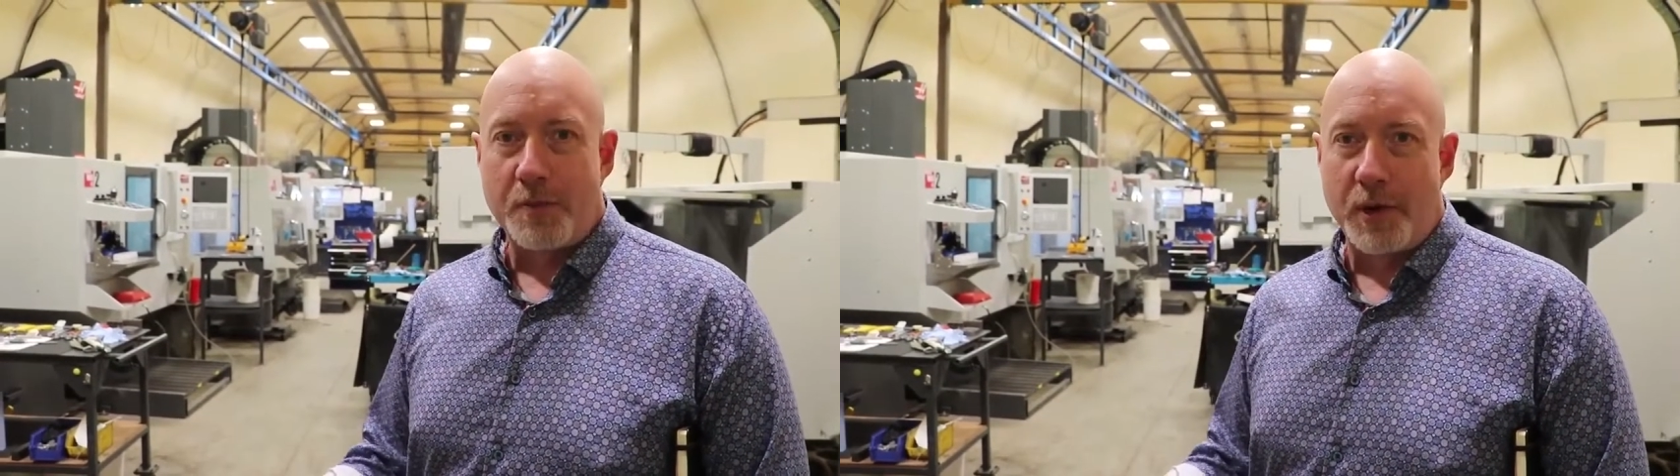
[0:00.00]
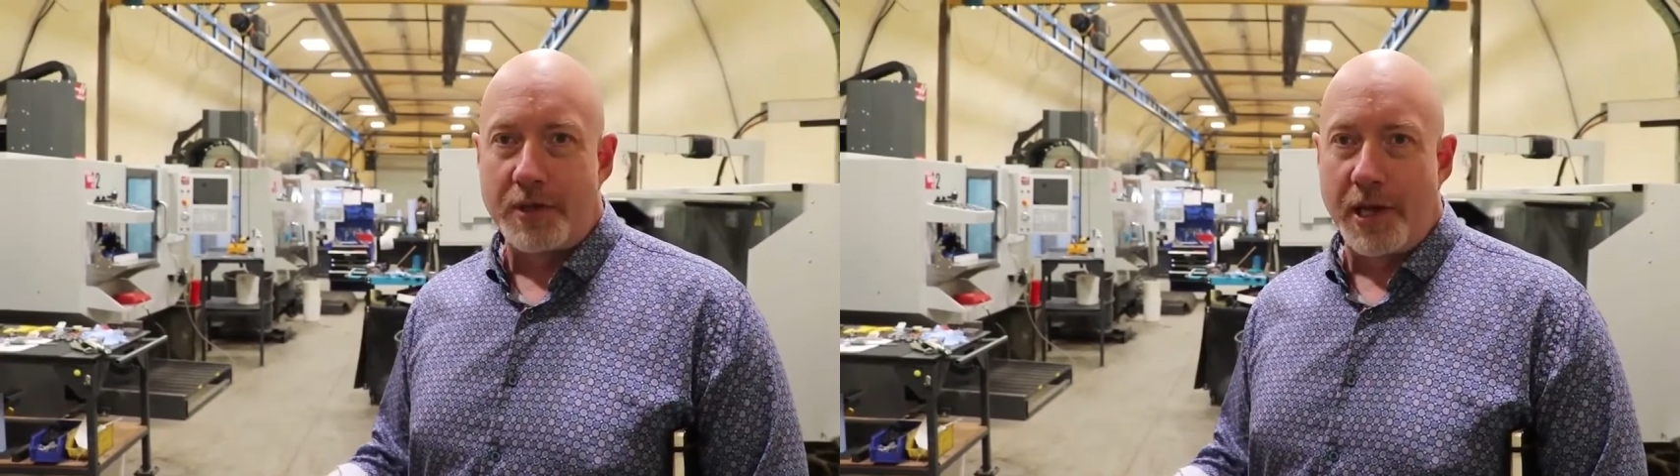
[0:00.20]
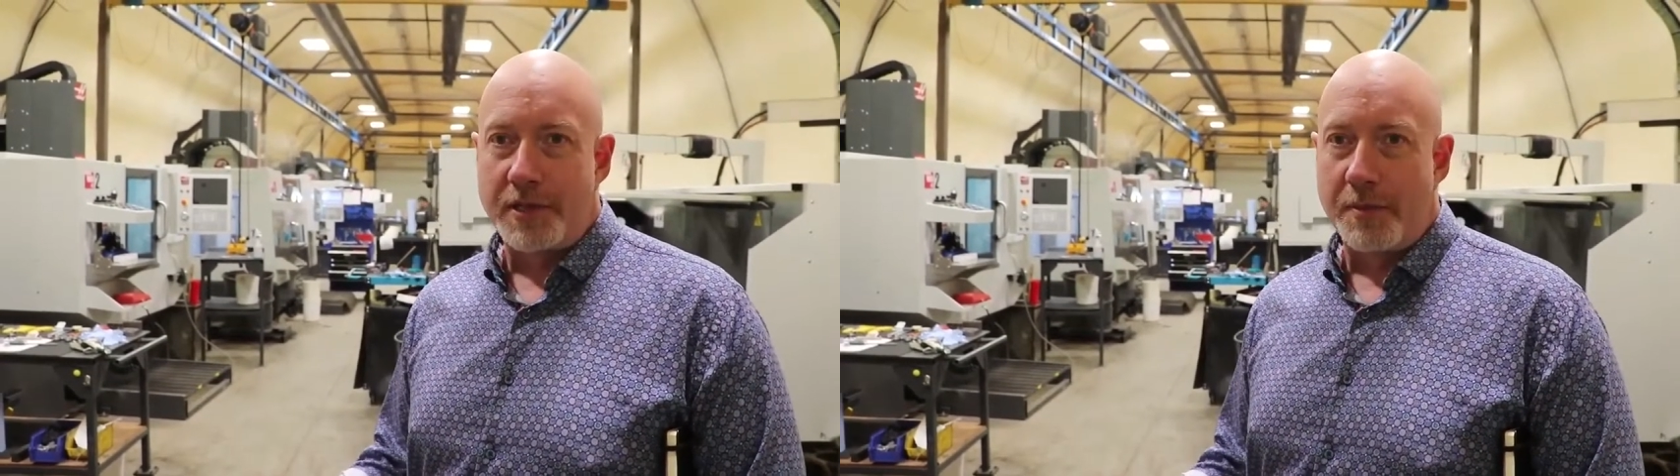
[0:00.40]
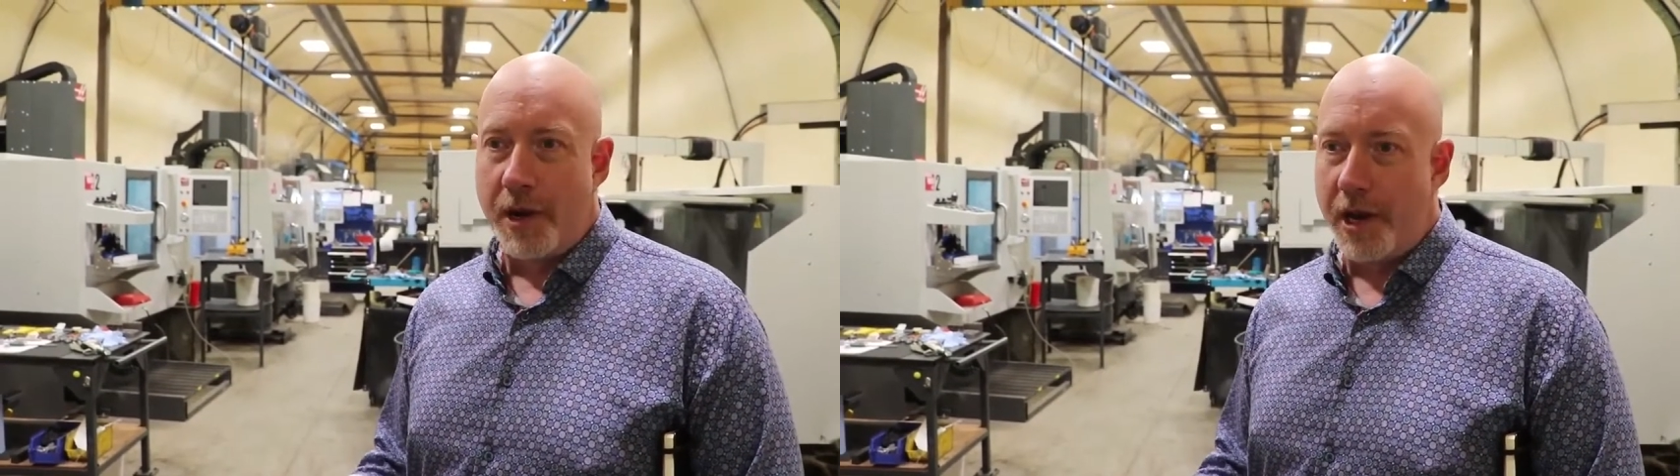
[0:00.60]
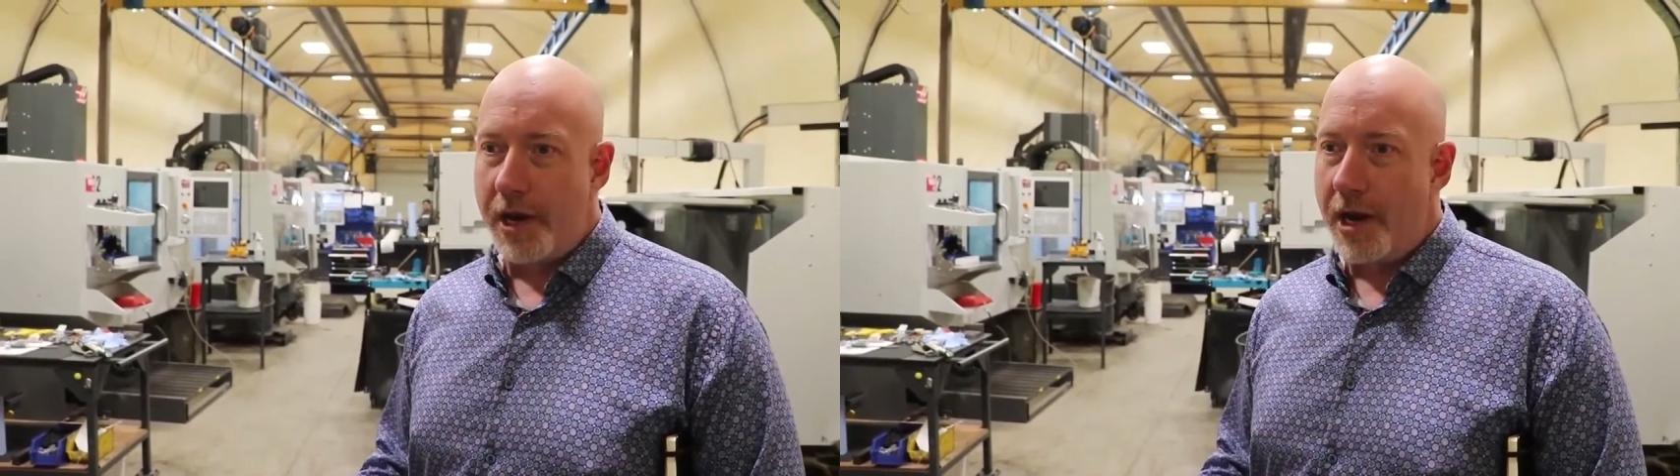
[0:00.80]
more sense to
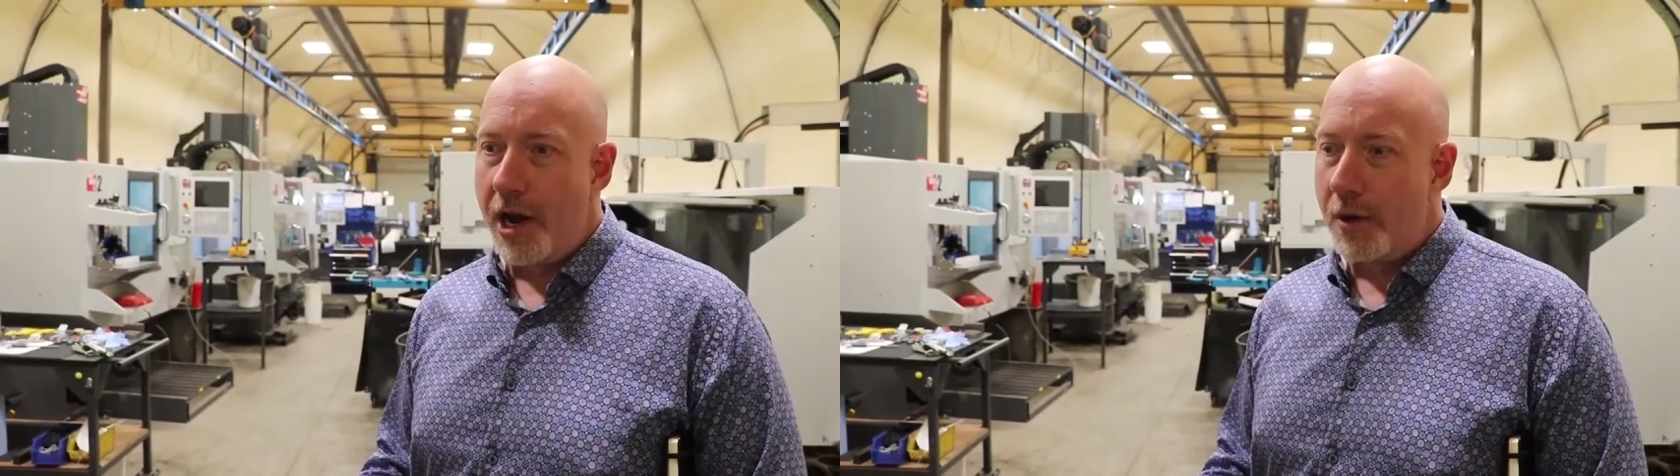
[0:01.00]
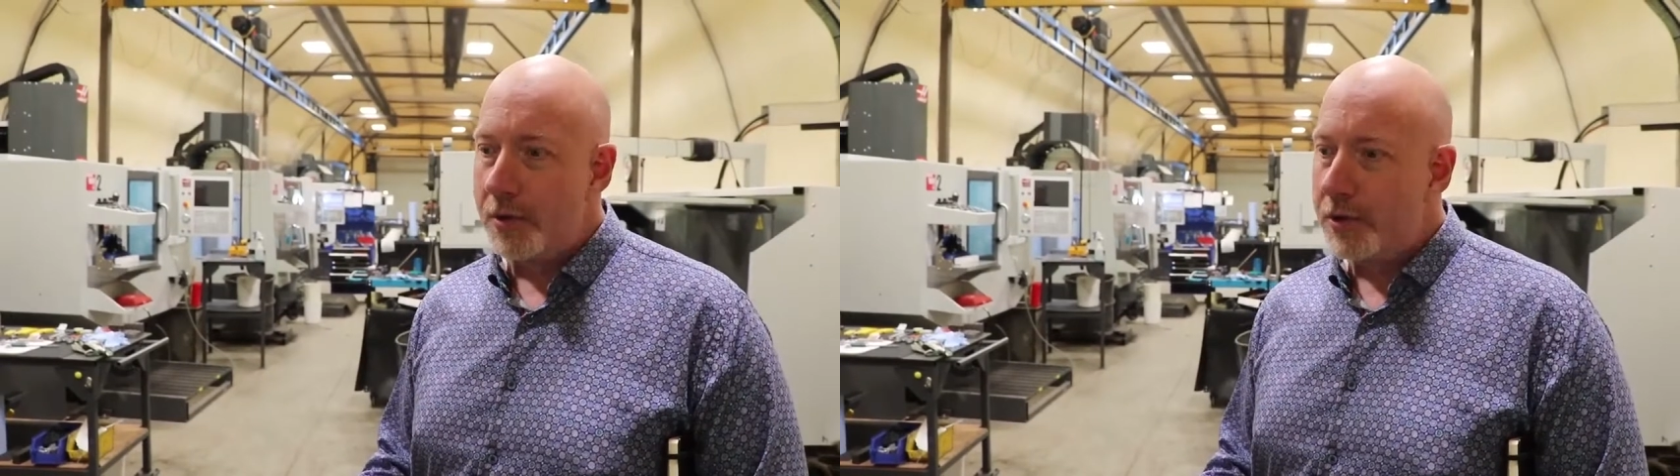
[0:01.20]
bring it in-house.